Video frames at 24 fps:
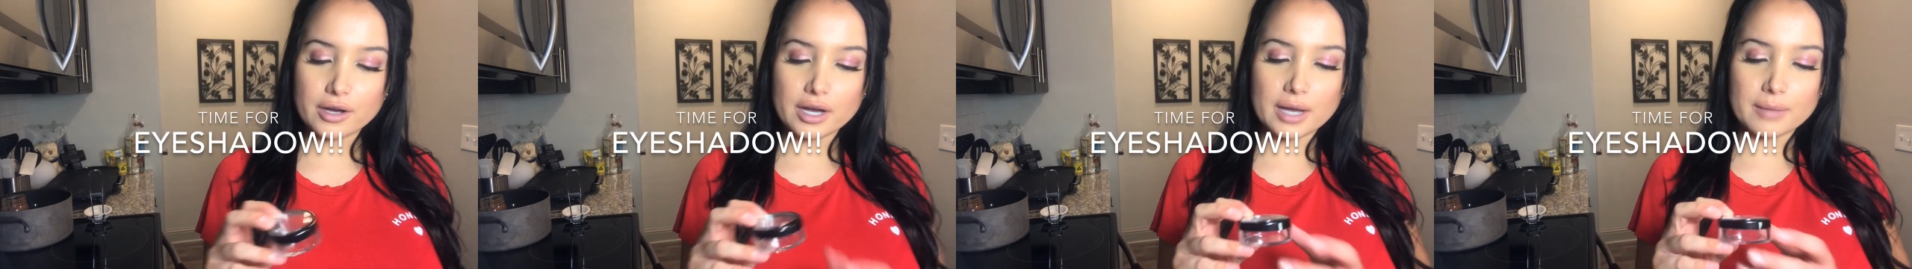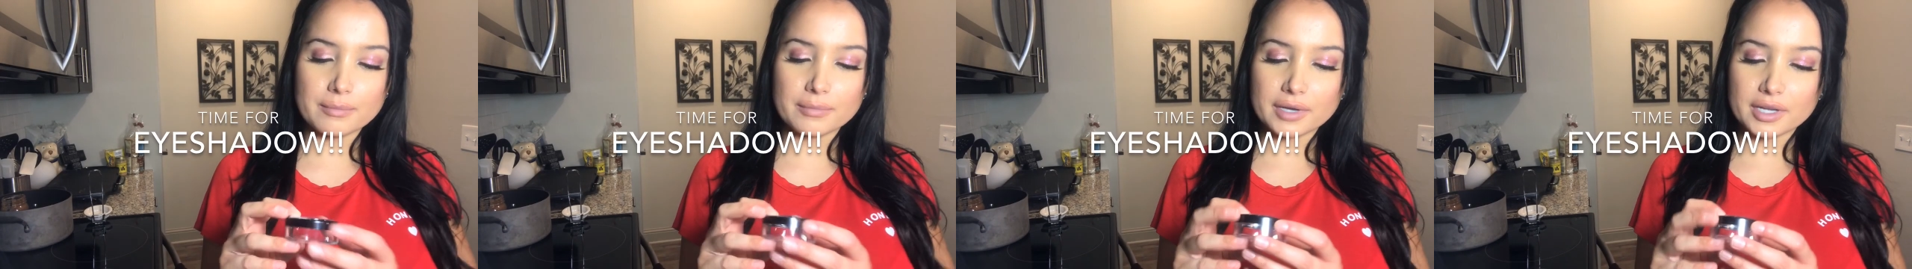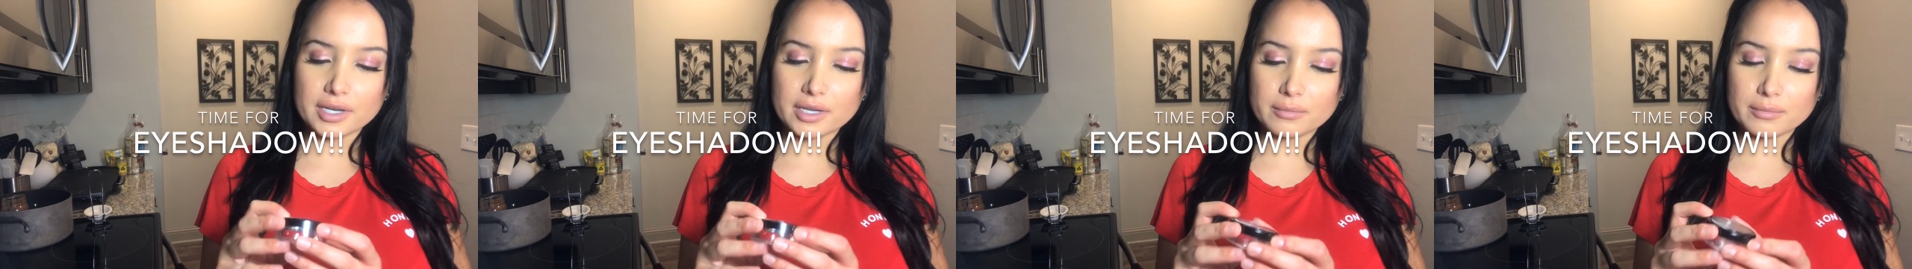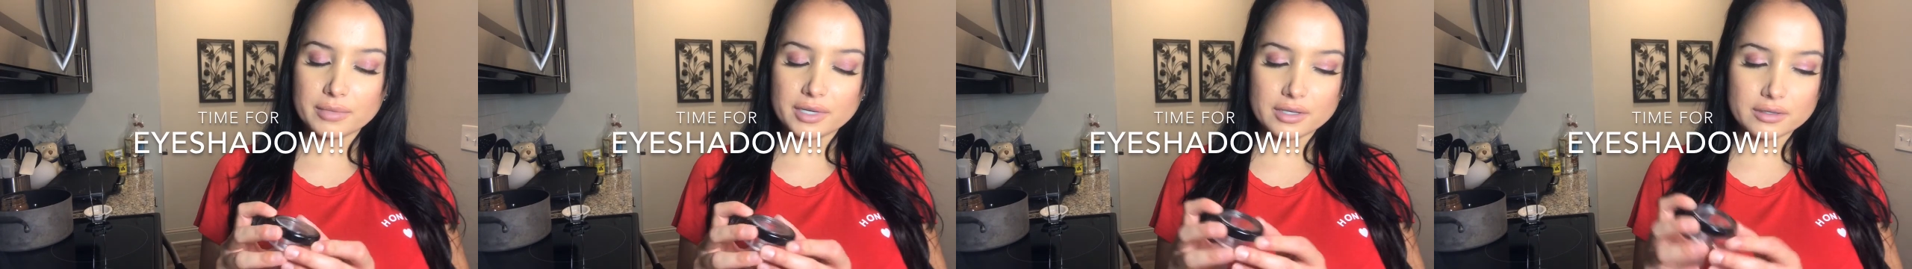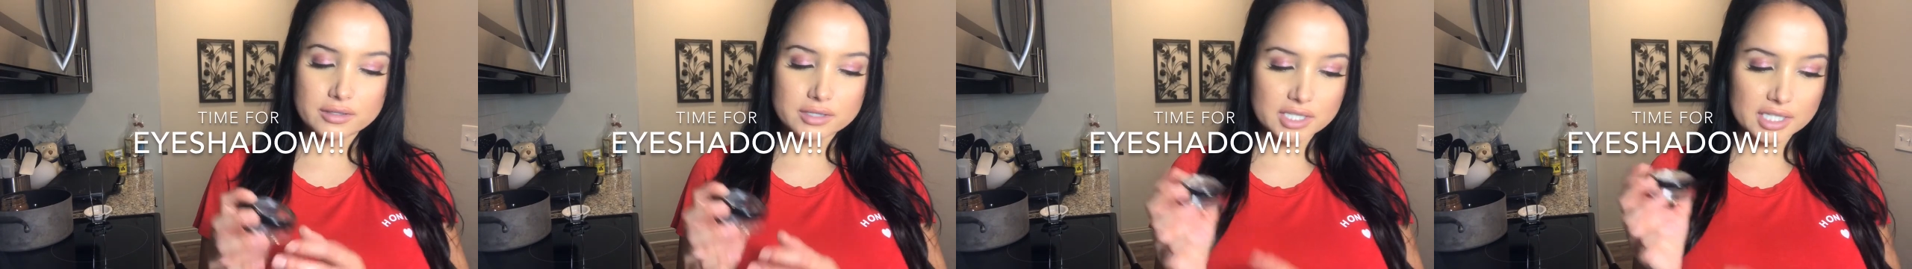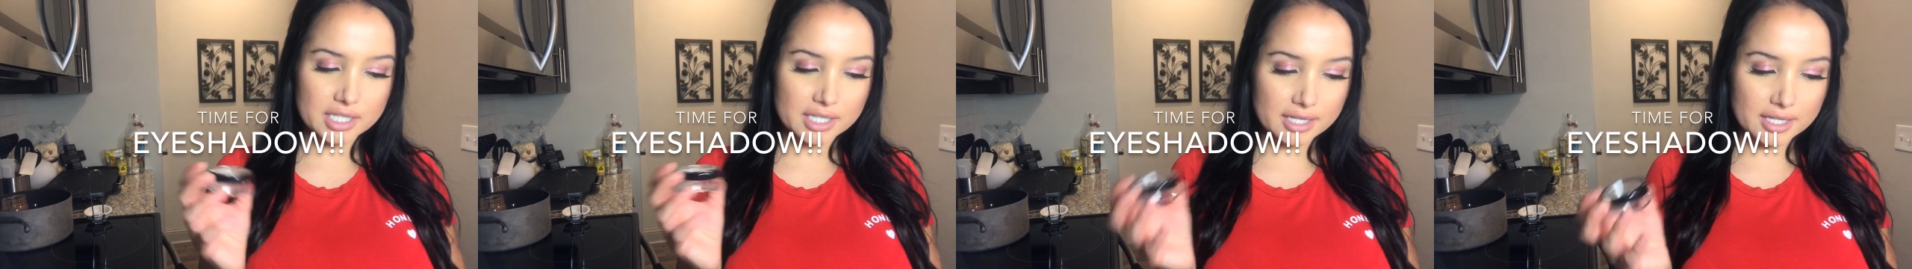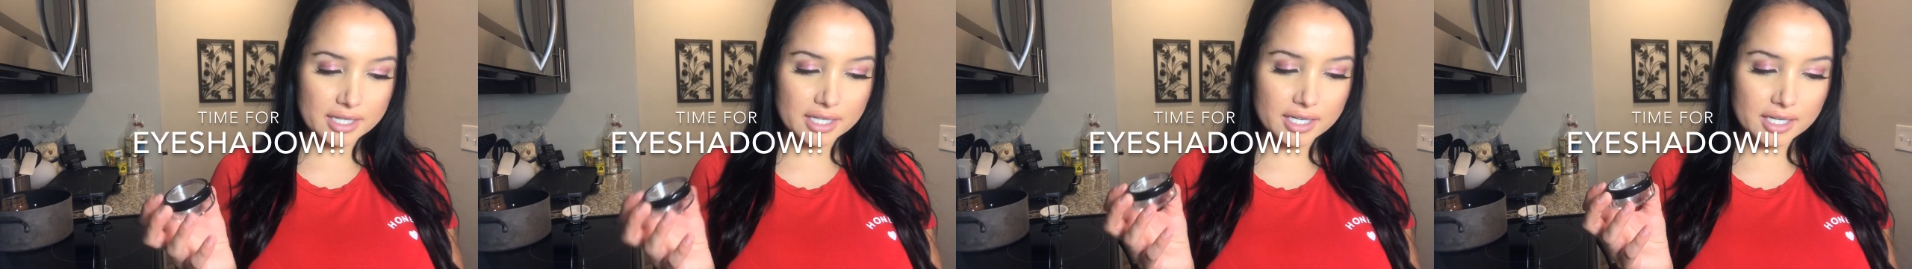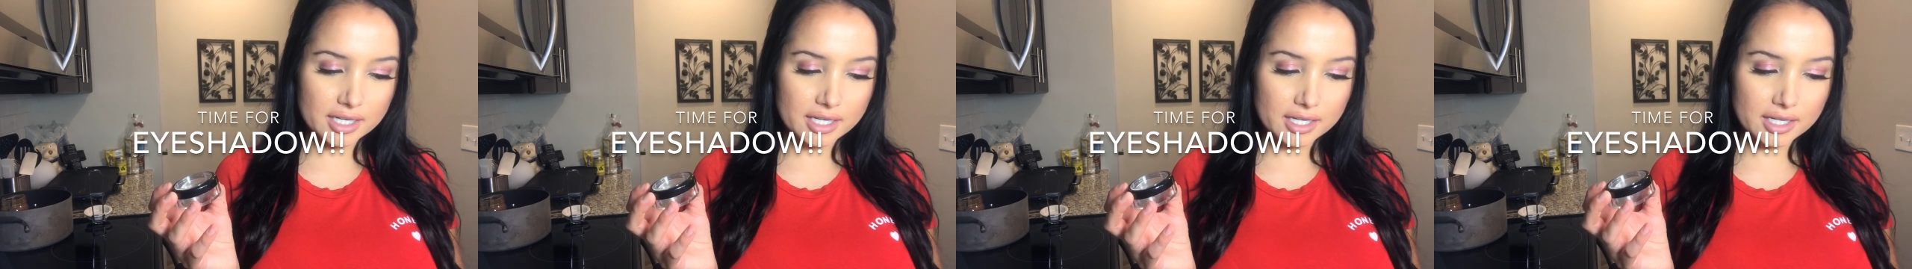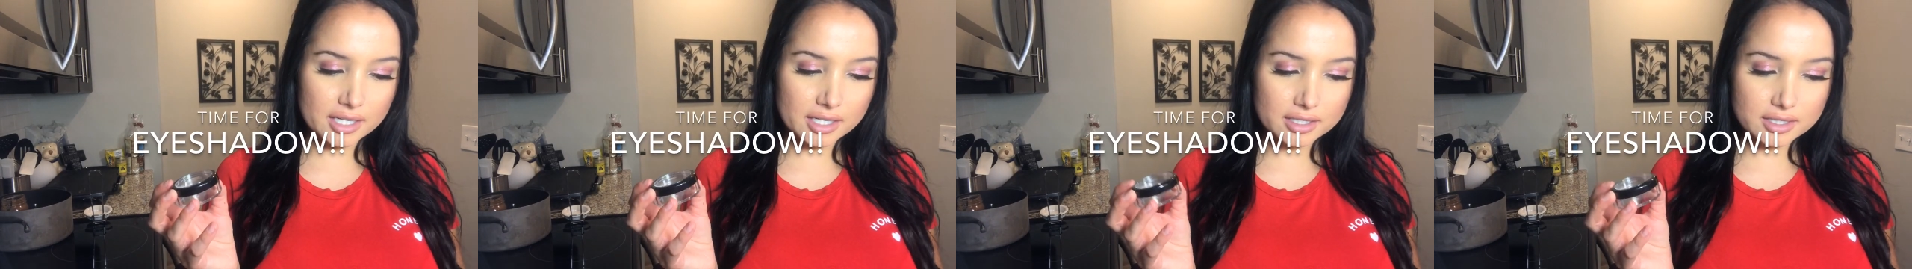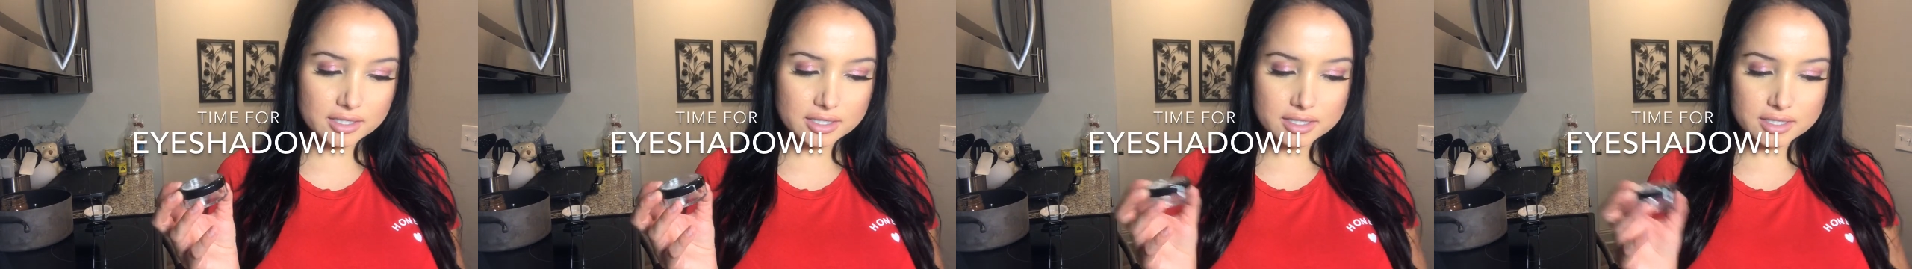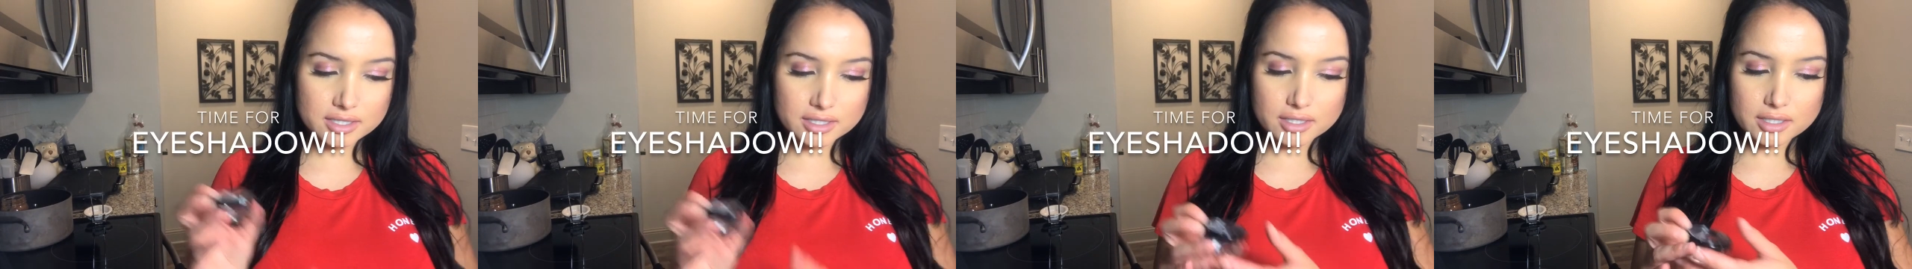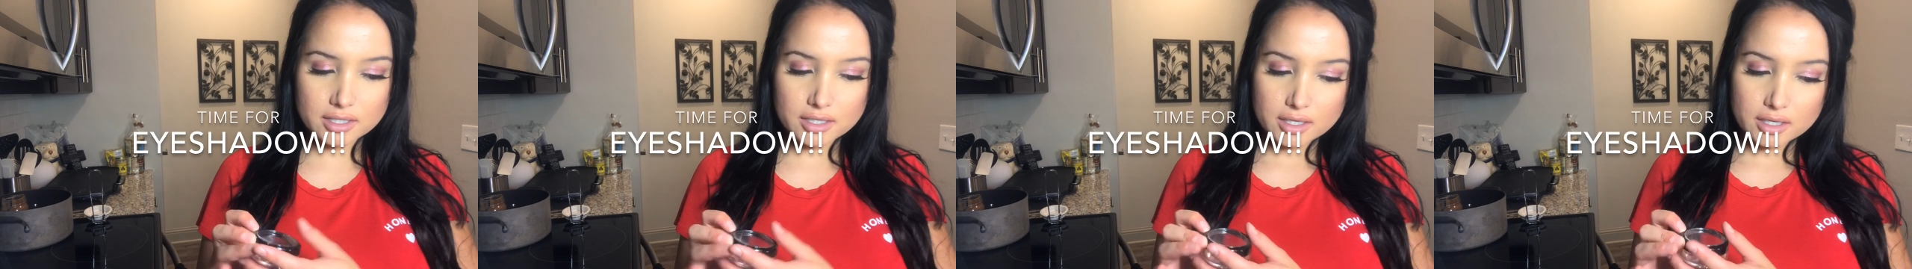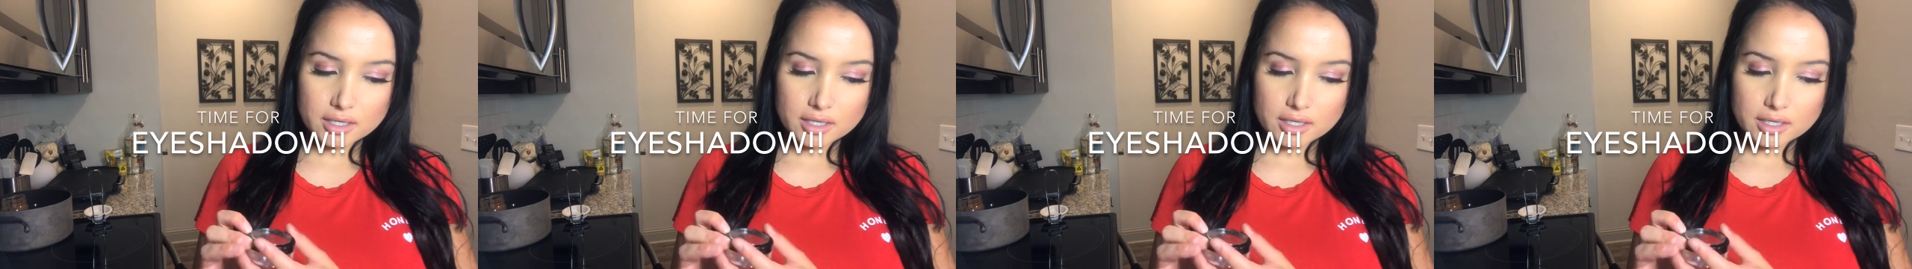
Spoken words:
I'm gonna be using this,